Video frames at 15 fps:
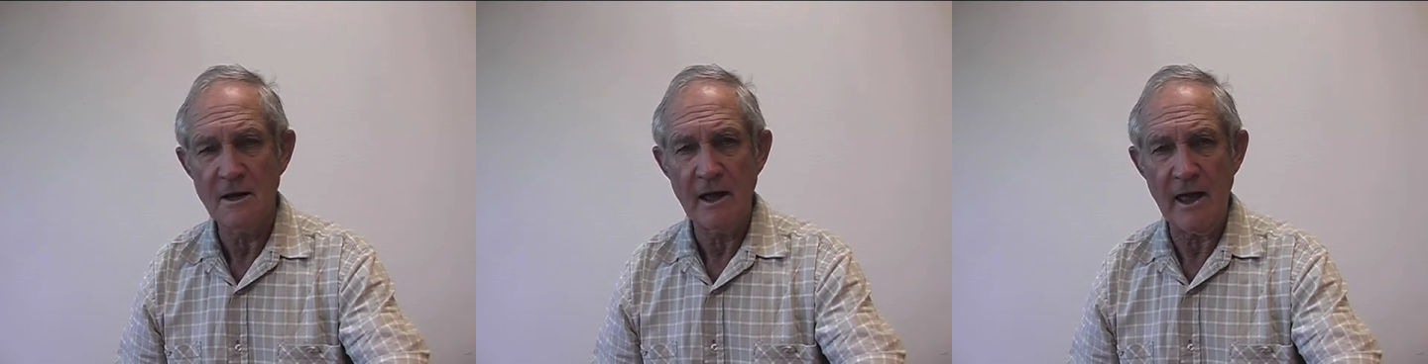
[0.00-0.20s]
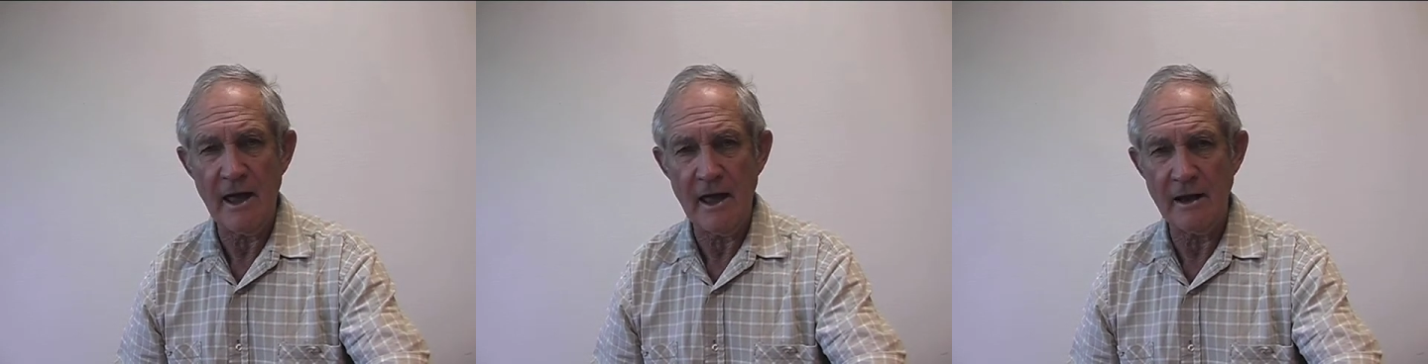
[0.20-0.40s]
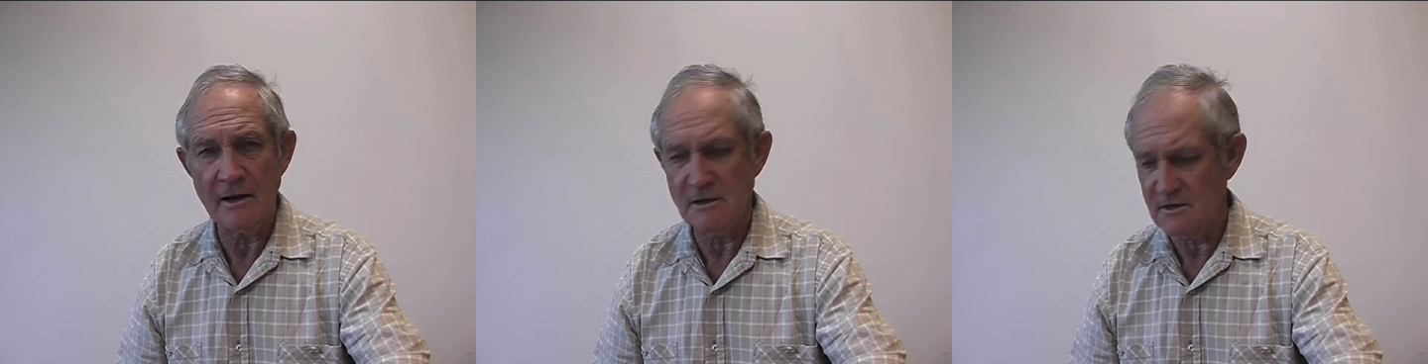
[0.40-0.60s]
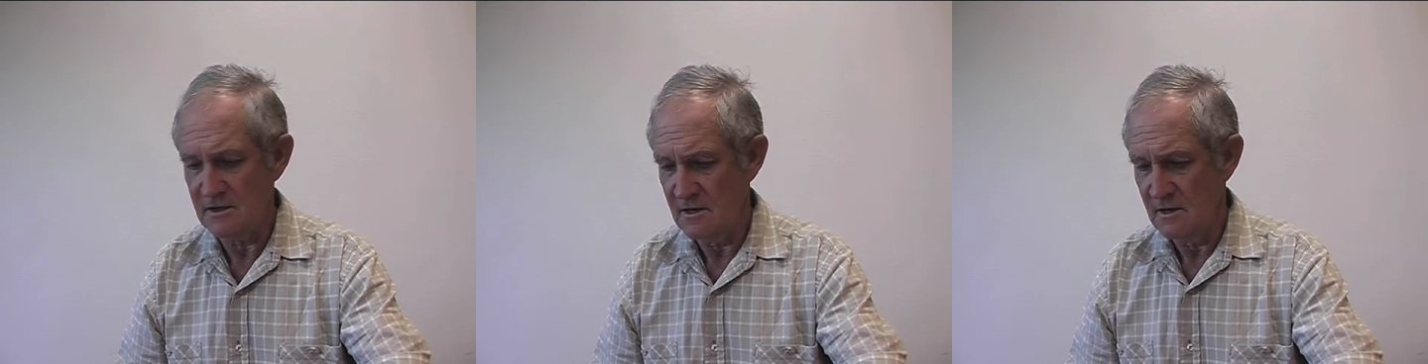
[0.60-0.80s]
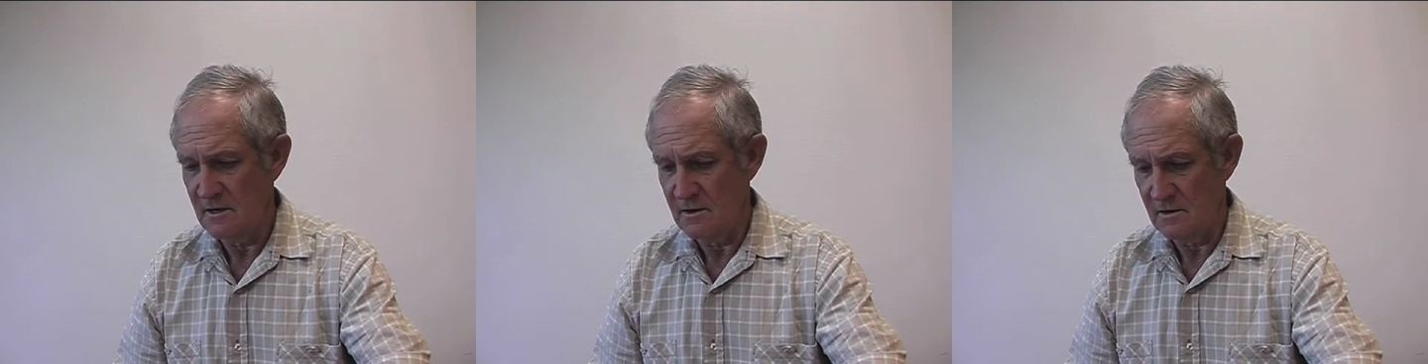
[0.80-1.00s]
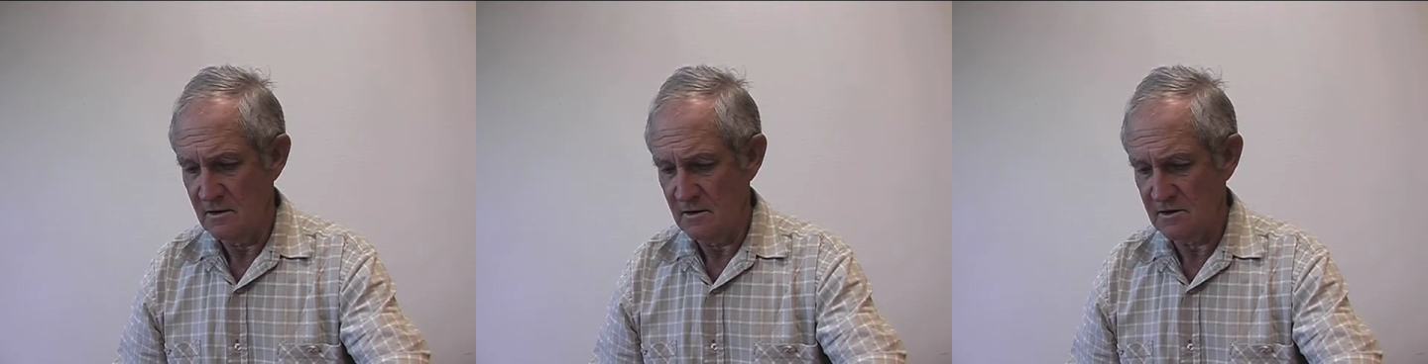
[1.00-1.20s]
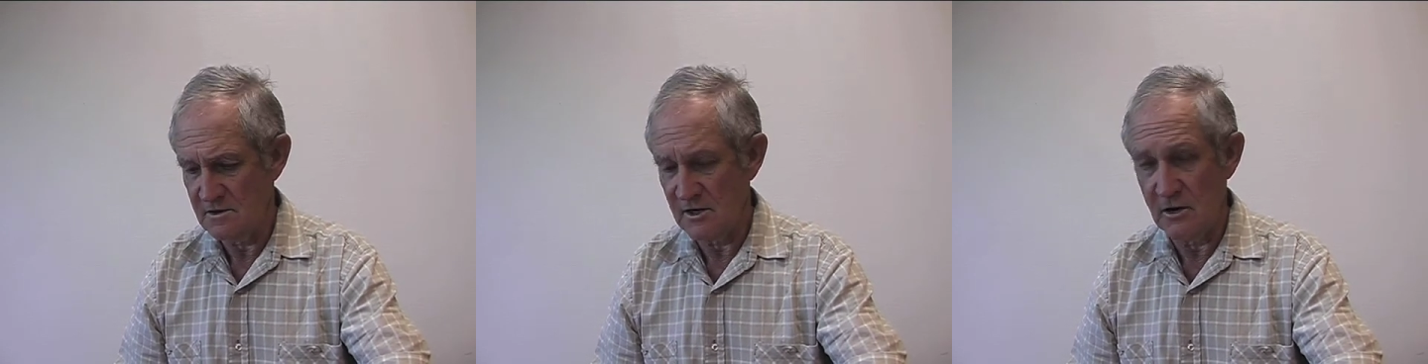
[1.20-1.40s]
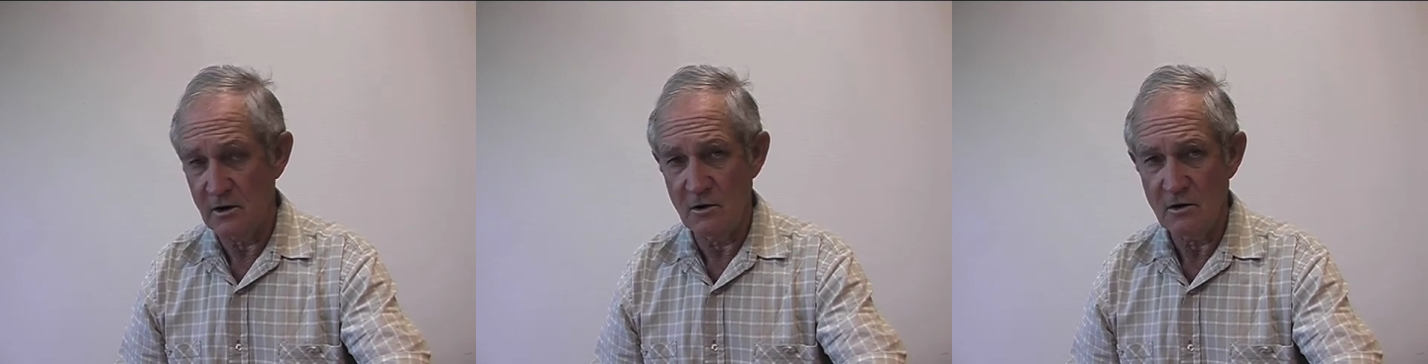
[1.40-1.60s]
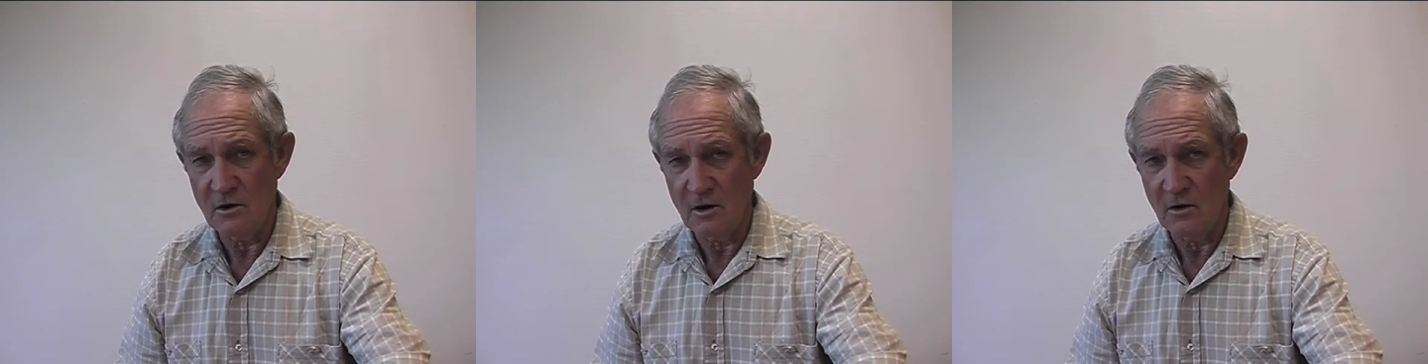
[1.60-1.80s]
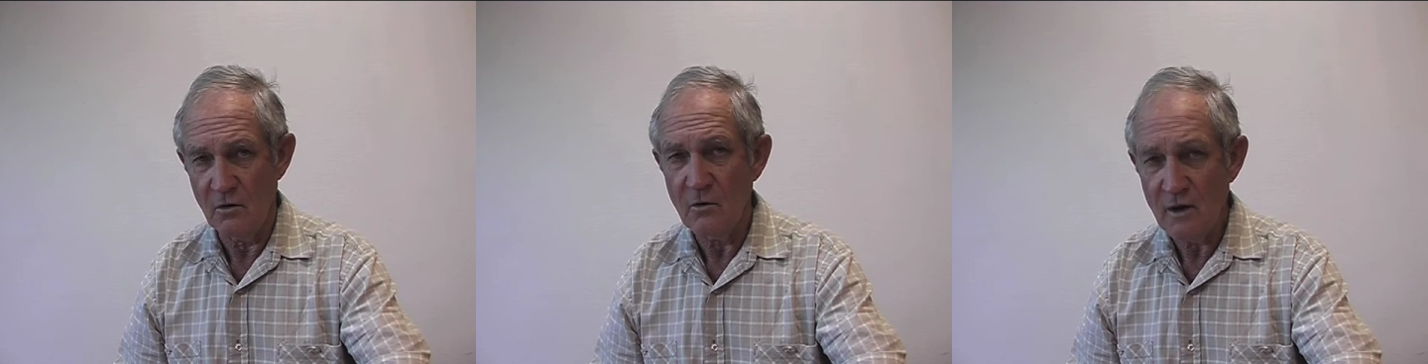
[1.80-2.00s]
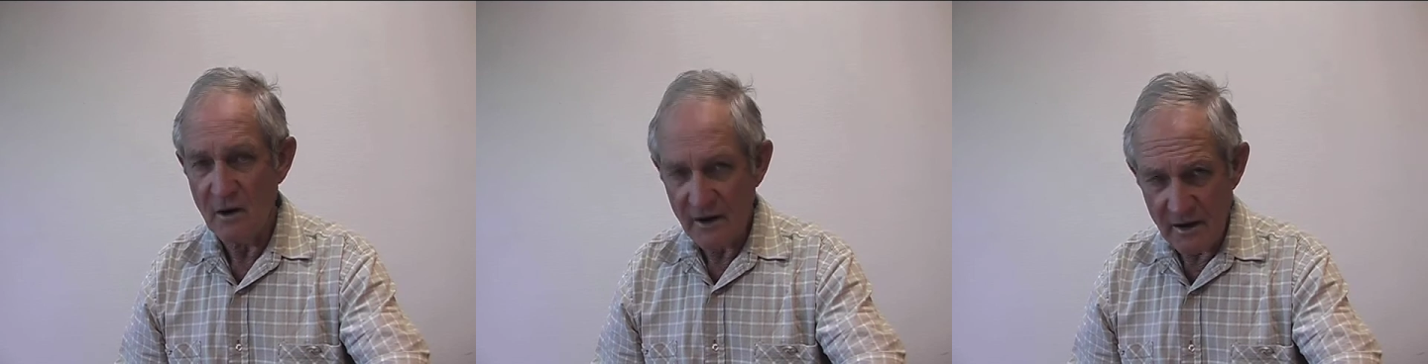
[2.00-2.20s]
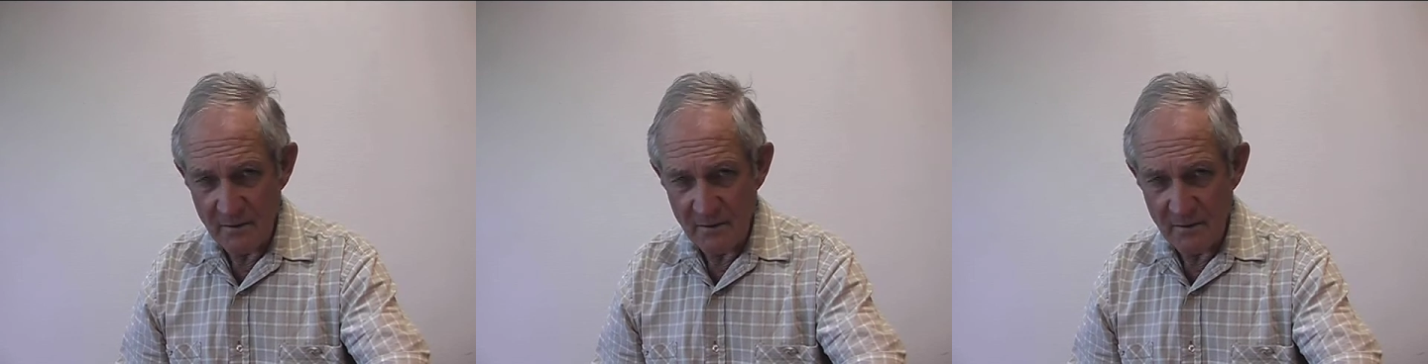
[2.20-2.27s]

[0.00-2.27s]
and so we are going